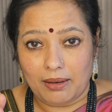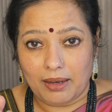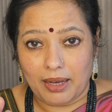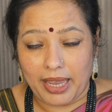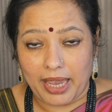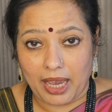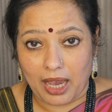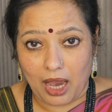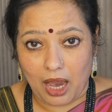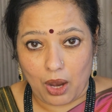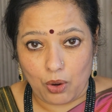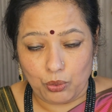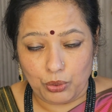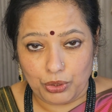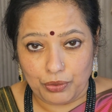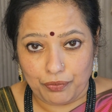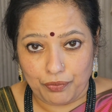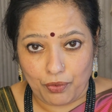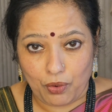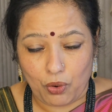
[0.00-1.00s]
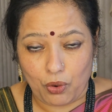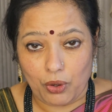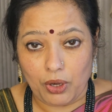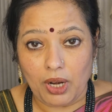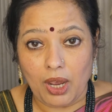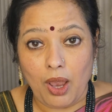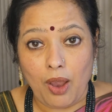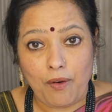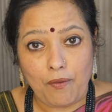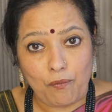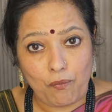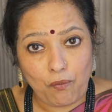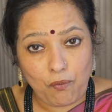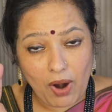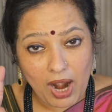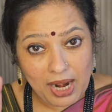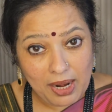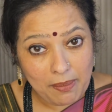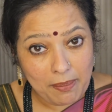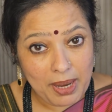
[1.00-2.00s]
account for
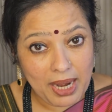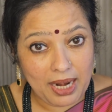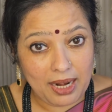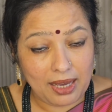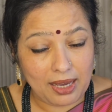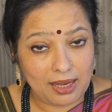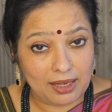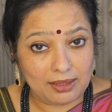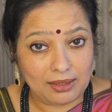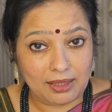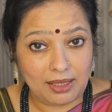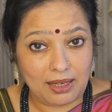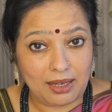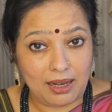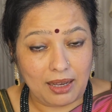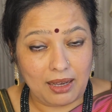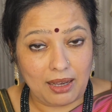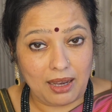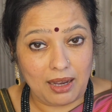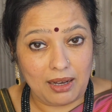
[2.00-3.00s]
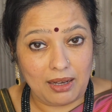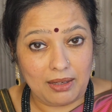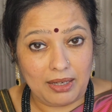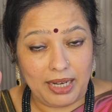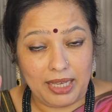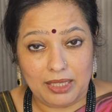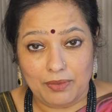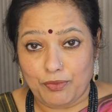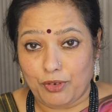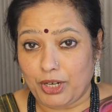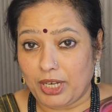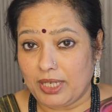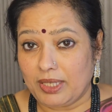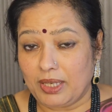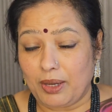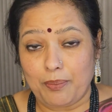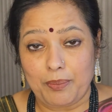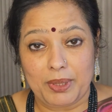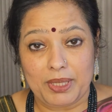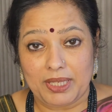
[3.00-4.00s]
one Melakarta raga, let's for
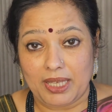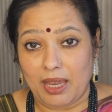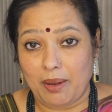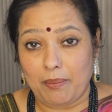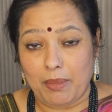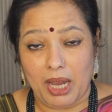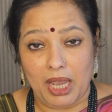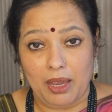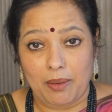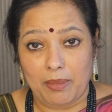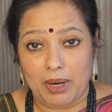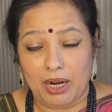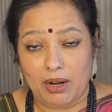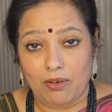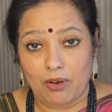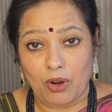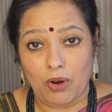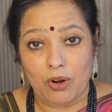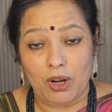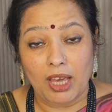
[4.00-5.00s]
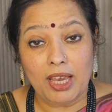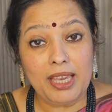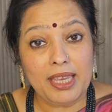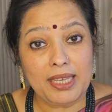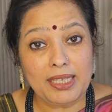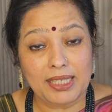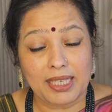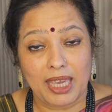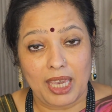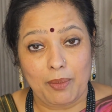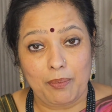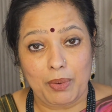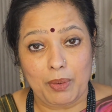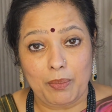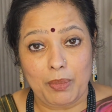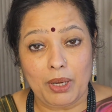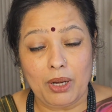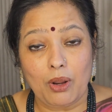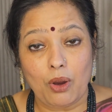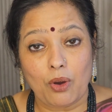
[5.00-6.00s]
example say Maya Malagola, is
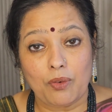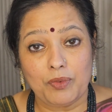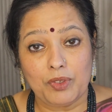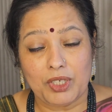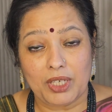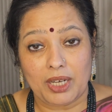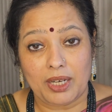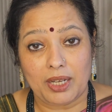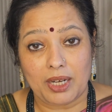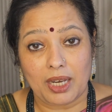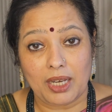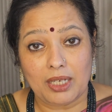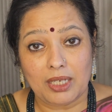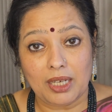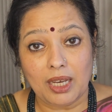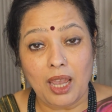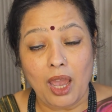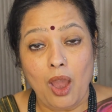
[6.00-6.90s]
capable of generating